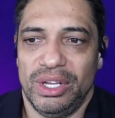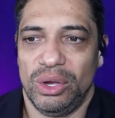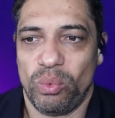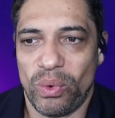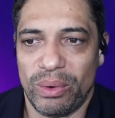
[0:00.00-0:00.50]

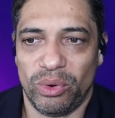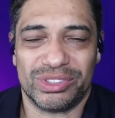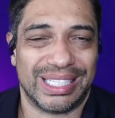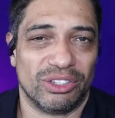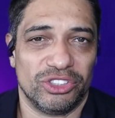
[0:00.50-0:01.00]
what
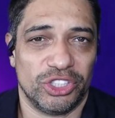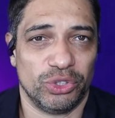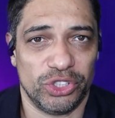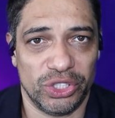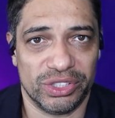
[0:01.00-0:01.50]
technology you're
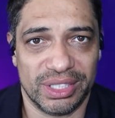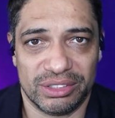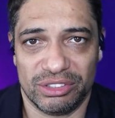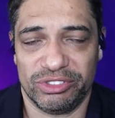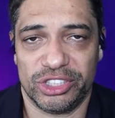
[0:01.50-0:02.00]
using
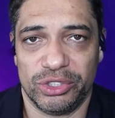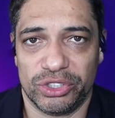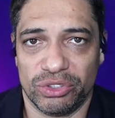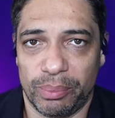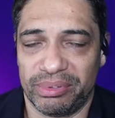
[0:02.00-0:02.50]
to reduce
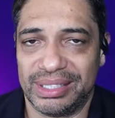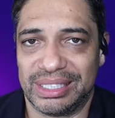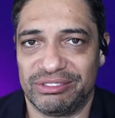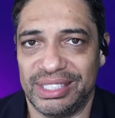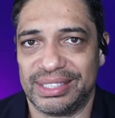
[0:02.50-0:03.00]
your
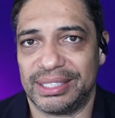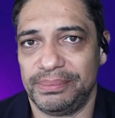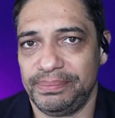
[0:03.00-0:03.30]
operating risk.